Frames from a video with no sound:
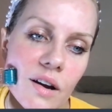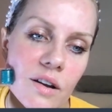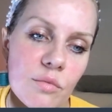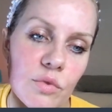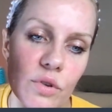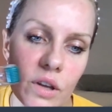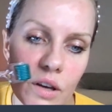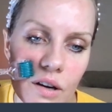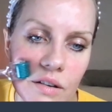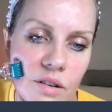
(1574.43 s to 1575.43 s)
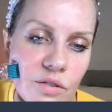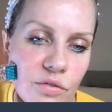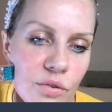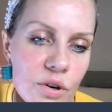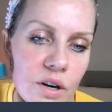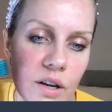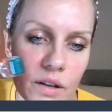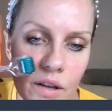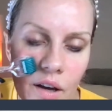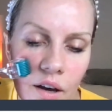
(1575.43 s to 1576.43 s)
Ari, I'm looking at it
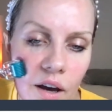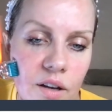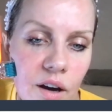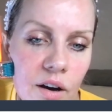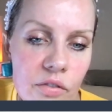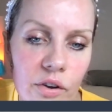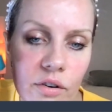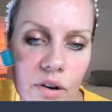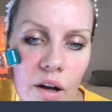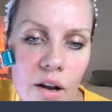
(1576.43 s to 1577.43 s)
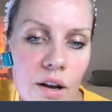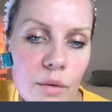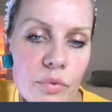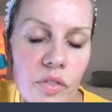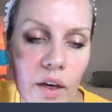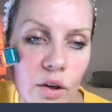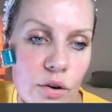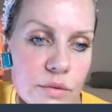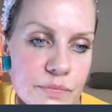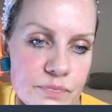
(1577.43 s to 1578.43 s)
forehead and under lip. Thank
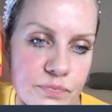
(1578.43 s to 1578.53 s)
you.